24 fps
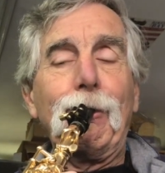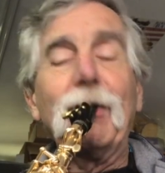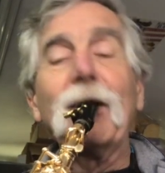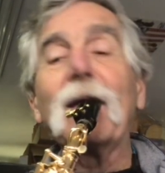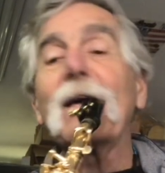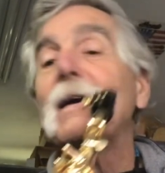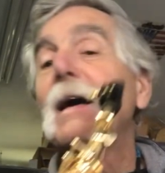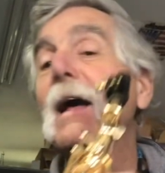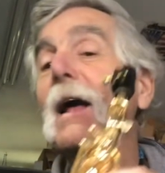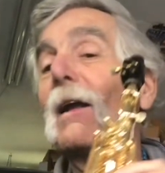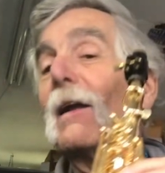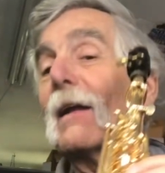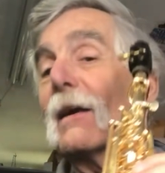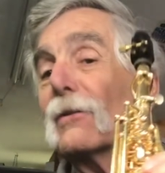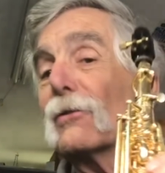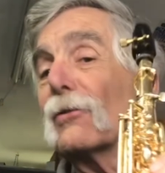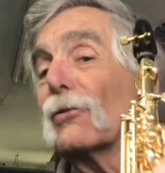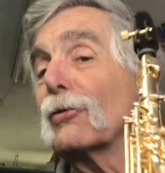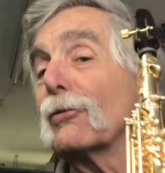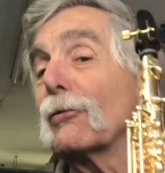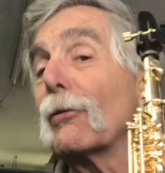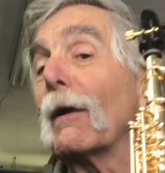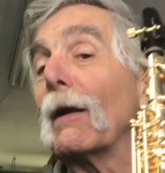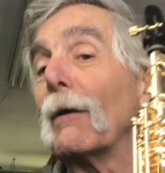Kind of like the
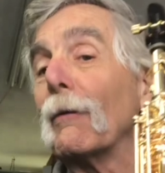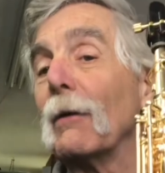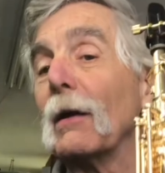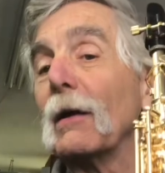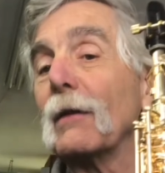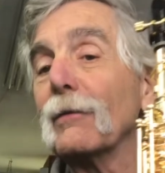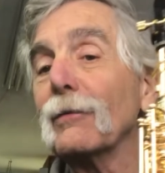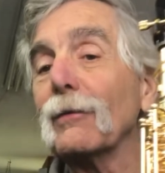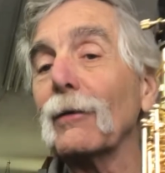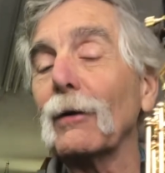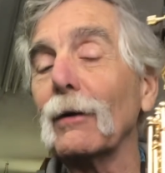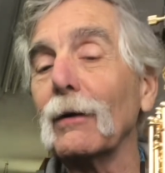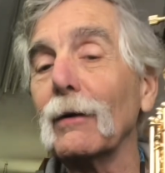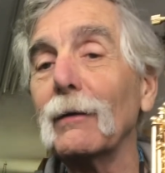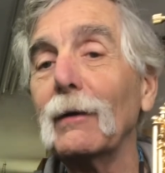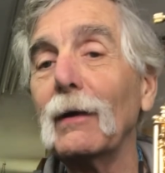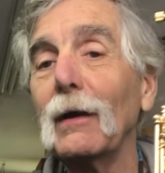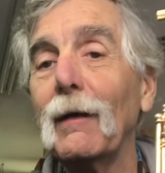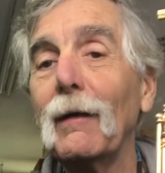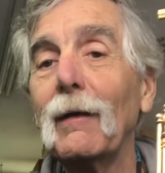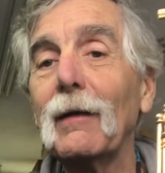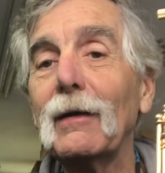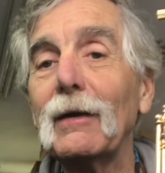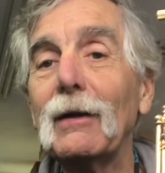straight one for,
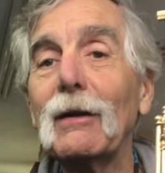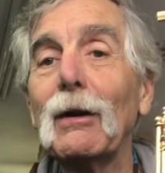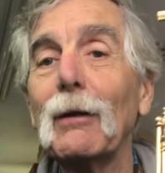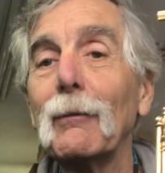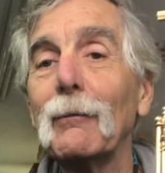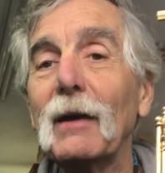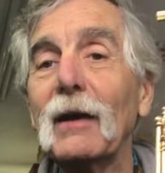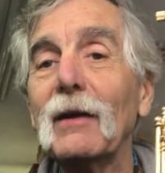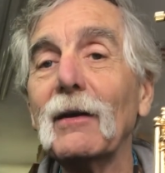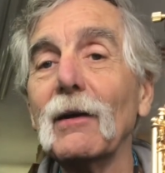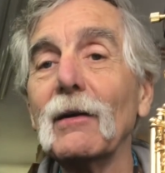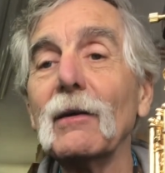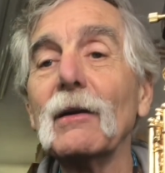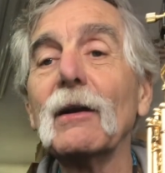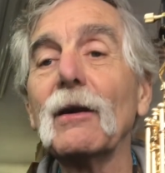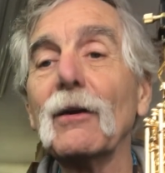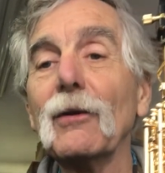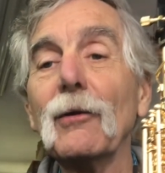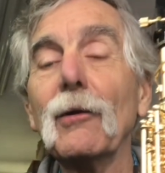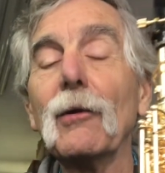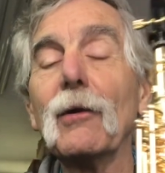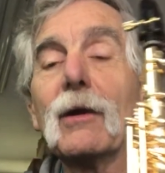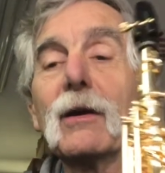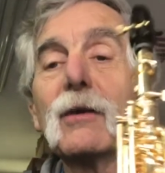making a little
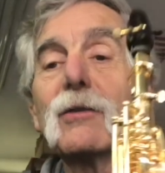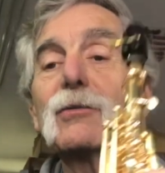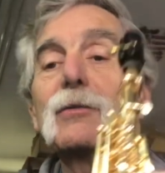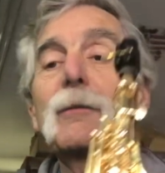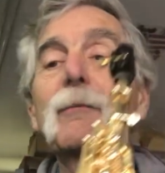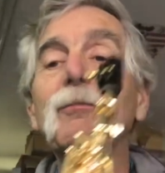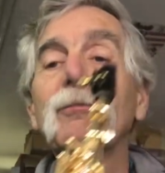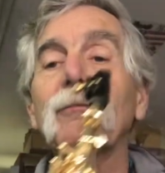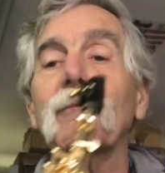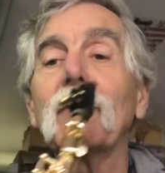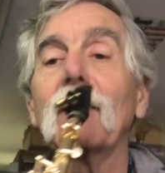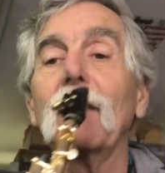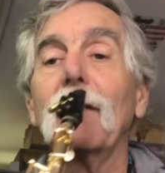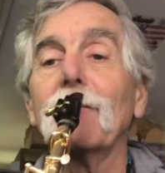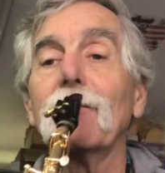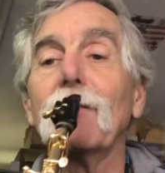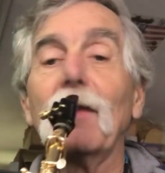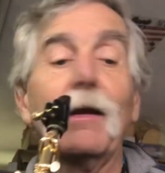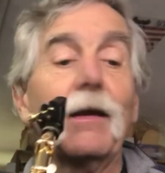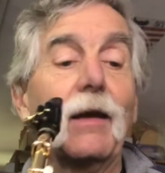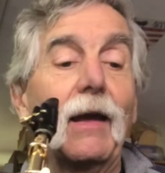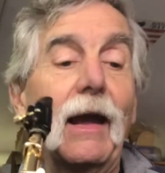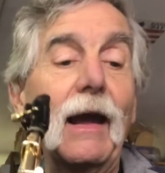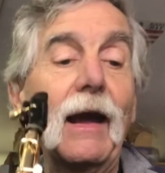noise,
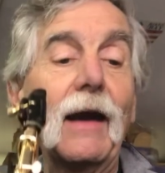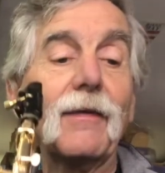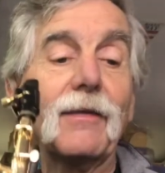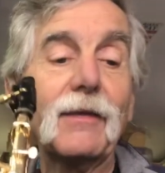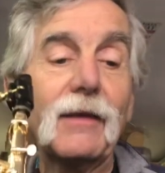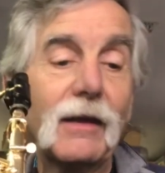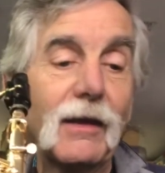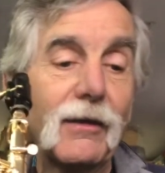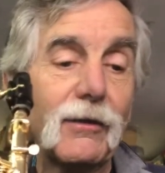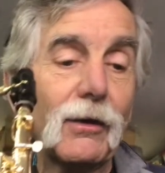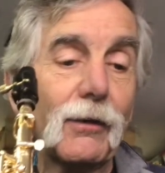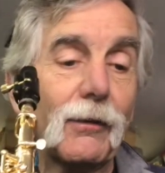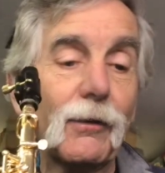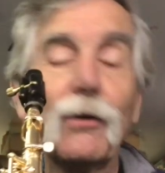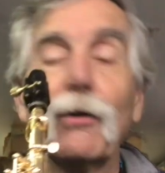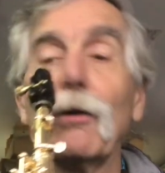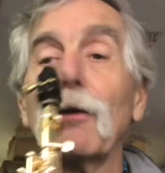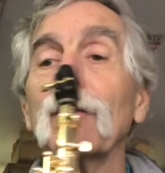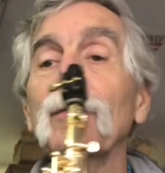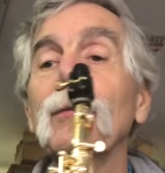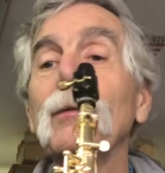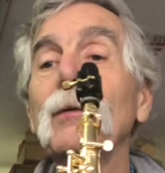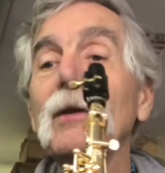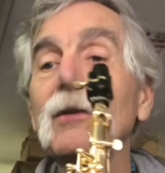and the other
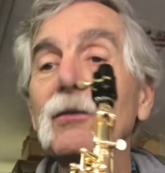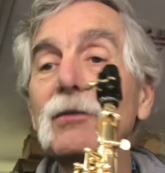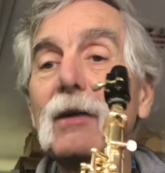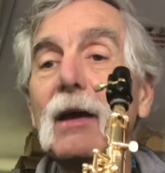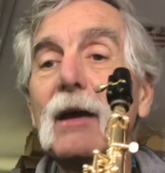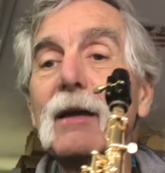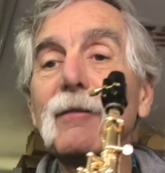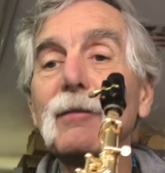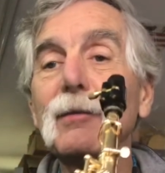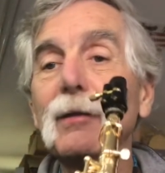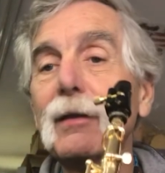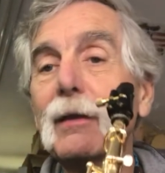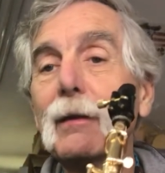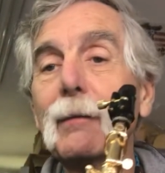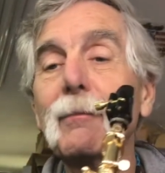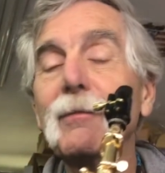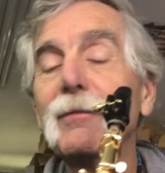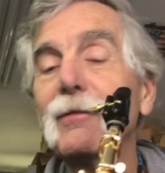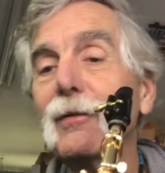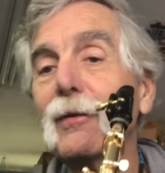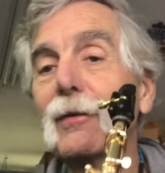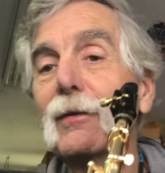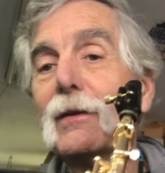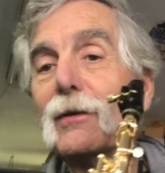curved one is kind of
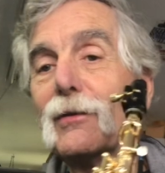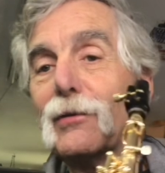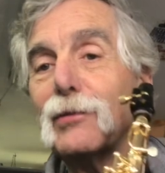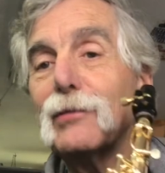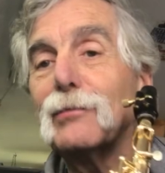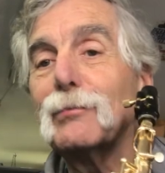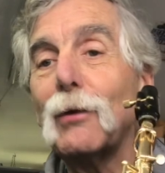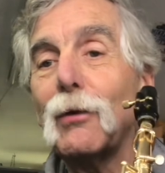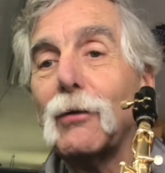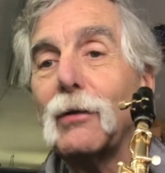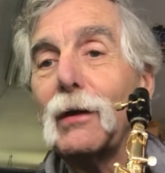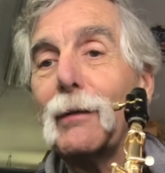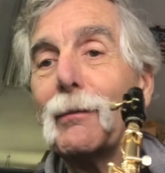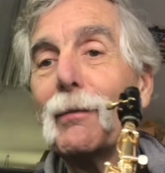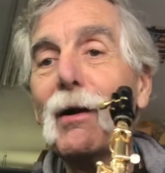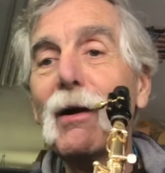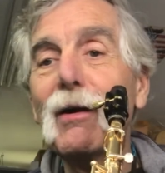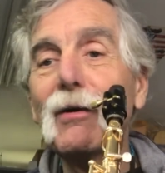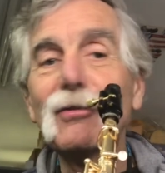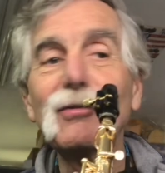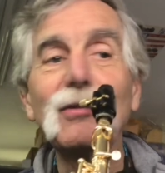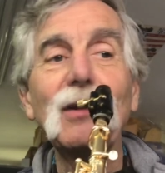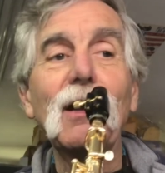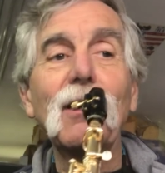for the smoky
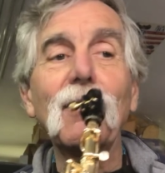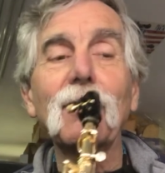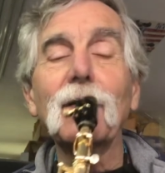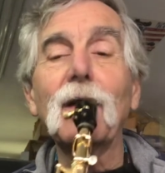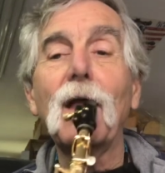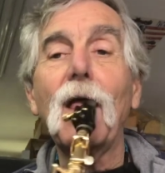bar sound.